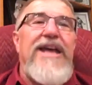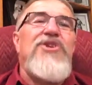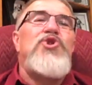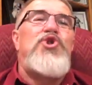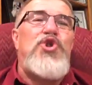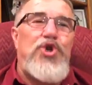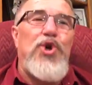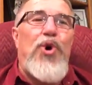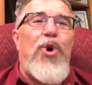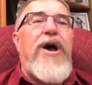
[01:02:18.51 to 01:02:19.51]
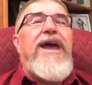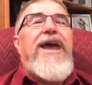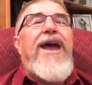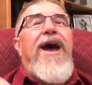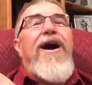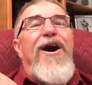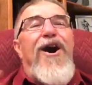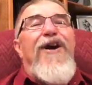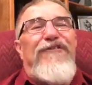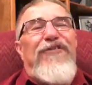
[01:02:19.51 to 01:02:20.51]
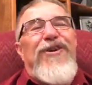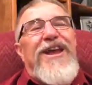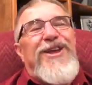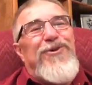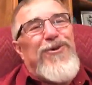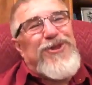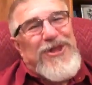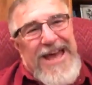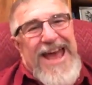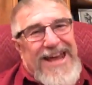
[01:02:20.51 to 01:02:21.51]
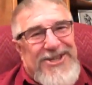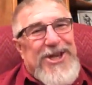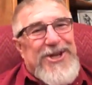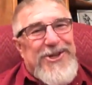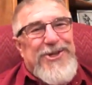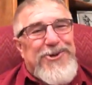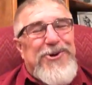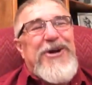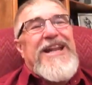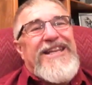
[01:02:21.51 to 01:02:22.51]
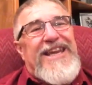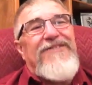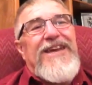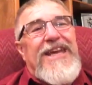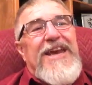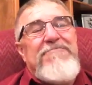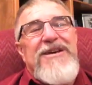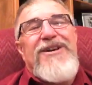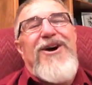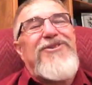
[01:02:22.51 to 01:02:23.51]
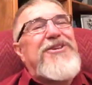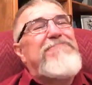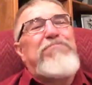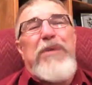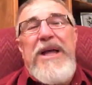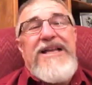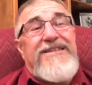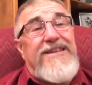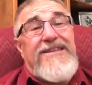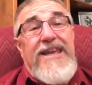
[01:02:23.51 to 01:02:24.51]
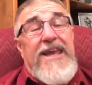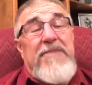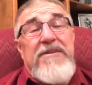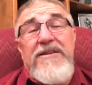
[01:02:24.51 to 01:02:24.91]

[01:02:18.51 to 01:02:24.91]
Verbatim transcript: enjoy offering your thanks unto the Lord and giving Him because it blesses Him.